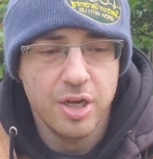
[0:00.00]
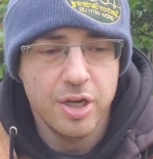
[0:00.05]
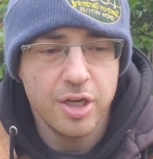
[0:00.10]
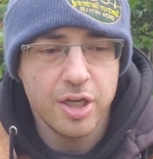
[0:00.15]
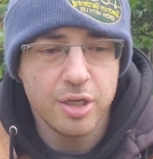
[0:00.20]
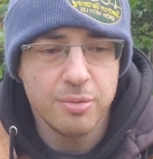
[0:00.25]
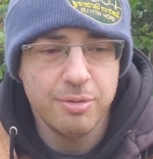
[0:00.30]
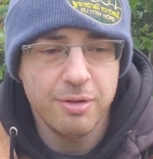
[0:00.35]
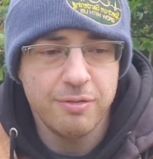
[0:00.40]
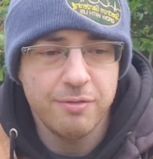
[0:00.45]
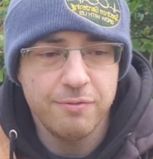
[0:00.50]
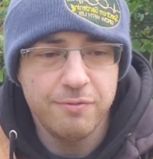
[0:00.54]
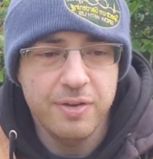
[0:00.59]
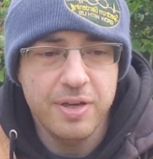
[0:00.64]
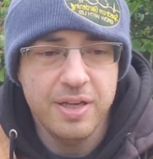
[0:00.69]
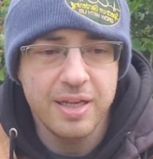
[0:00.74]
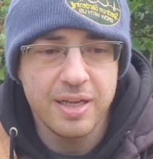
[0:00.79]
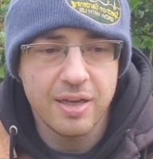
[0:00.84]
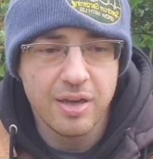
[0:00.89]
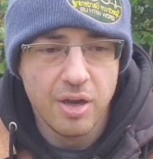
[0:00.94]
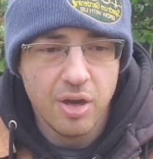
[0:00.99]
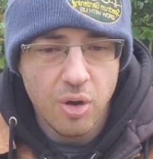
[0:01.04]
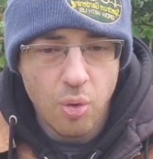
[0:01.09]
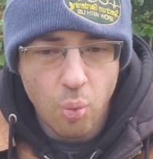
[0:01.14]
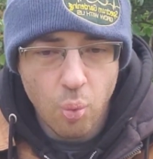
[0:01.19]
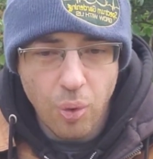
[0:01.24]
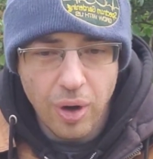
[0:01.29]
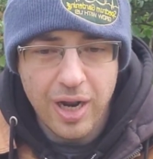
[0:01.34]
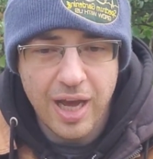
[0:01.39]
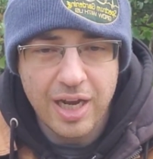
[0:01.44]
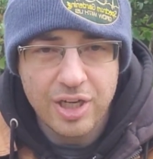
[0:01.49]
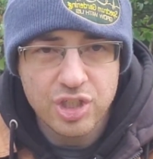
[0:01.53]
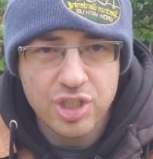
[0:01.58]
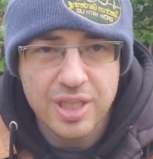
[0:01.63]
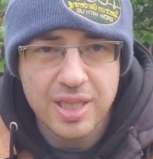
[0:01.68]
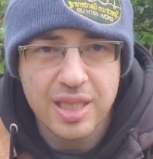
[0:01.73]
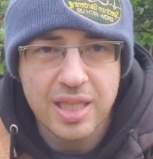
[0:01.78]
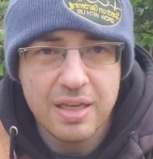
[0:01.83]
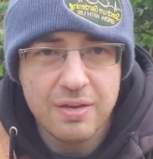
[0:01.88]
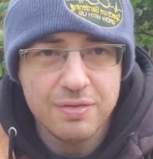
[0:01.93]
You're going to be feeding what
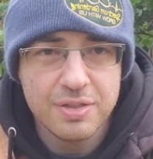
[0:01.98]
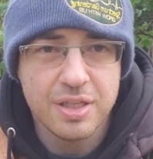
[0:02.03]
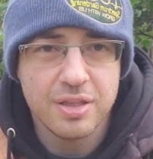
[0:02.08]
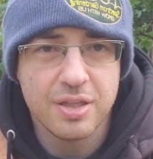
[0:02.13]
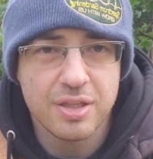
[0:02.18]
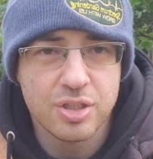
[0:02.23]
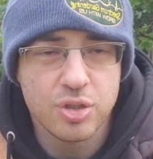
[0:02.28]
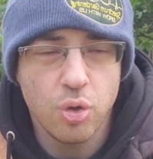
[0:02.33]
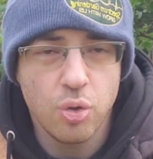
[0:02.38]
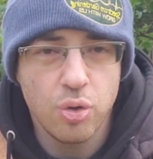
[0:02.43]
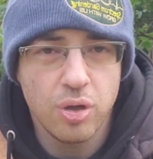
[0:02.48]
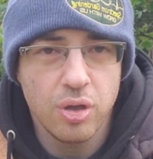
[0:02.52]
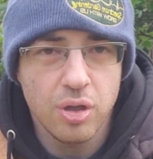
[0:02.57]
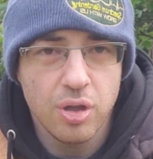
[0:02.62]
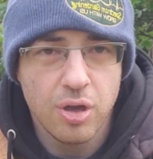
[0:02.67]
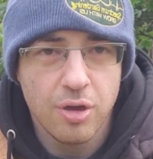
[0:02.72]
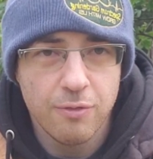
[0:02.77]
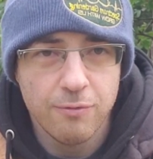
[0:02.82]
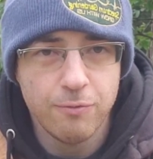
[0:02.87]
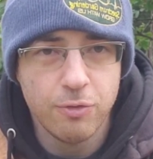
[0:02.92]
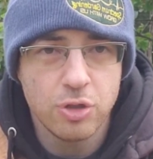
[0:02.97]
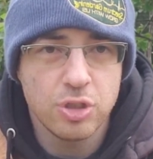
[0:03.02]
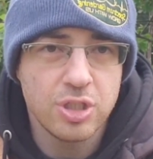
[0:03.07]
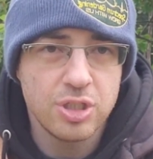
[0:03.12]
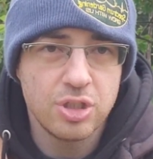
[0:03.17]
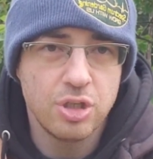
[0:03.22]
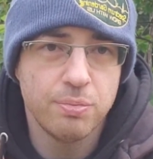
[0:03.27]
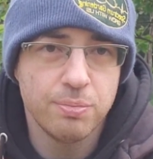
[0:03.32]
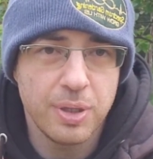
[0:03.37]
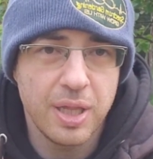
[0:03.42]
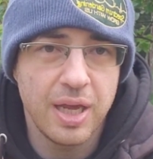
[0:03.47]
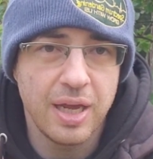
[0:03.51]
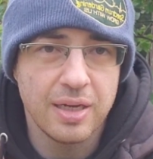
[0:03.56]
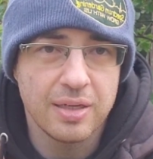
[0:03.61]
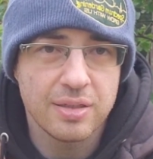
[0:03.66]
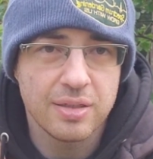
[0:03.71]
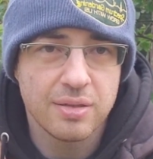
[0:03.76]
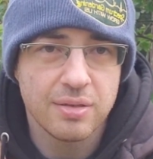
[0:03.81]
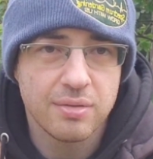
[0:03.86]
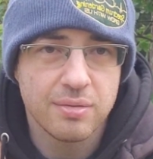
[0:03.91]
actually lives in the soil versus your
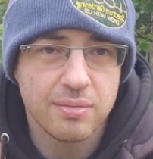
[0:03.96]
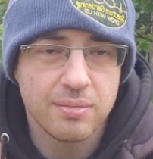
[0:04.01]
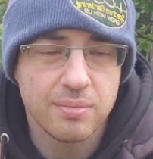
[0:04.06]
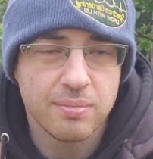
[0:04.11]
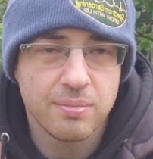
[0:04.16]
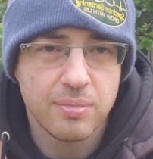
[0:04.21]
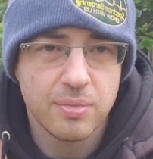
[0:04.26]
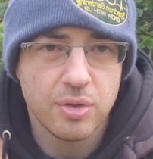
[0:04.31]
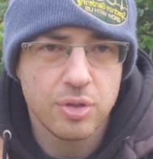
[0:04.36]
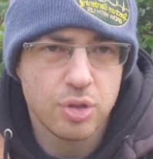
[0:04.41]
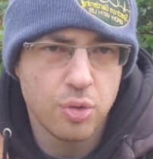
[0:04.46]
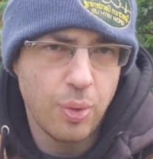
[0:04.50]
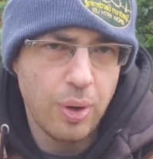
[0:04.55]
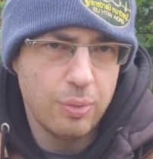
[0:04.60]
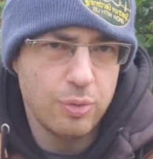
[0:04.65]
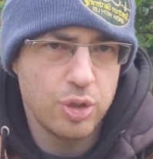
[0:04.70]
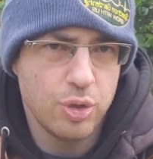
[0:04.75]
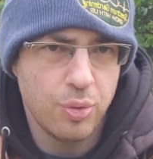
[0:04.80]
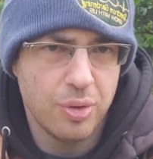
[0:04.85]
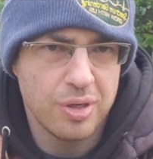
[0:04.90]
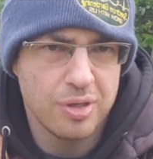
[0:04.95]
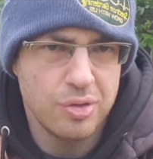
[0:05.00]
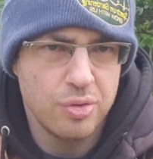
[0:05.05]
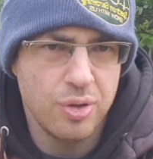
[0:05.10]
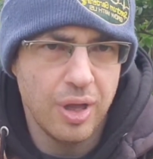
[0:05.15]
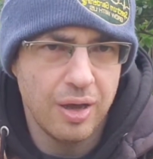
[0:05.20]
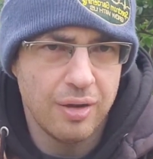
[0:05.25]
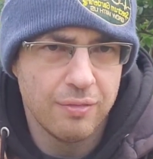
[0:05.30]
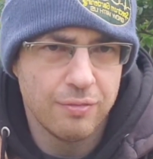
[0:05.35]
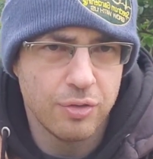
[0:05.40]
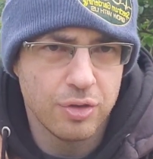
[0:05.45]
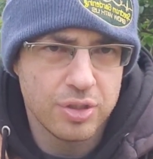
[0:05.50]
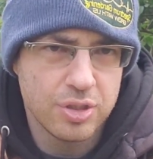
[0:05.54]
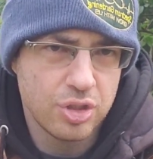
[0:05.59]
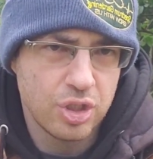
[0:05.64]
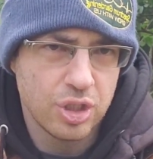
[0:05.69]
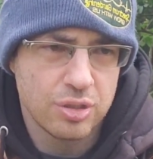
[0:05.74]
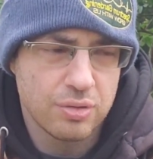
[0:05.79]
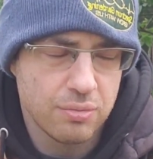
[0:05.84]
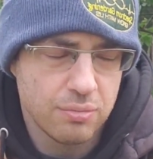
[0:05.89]
plant. So why would you want to do that
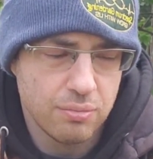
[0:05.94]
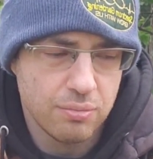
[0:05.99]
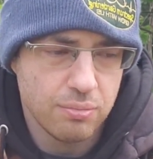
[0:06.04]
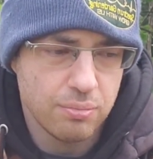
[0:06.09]
versus just